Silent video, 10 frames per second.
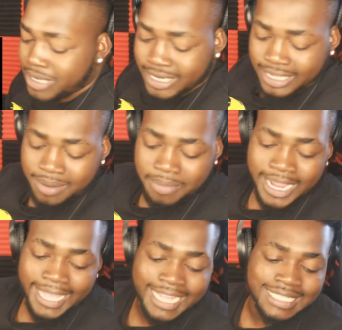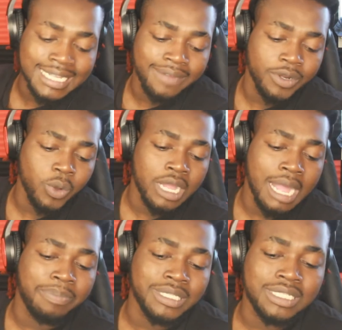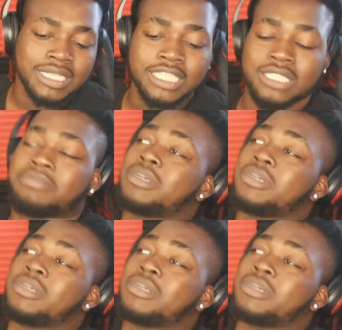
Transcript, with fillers: my nigga, bro, I ain't got time for no competition,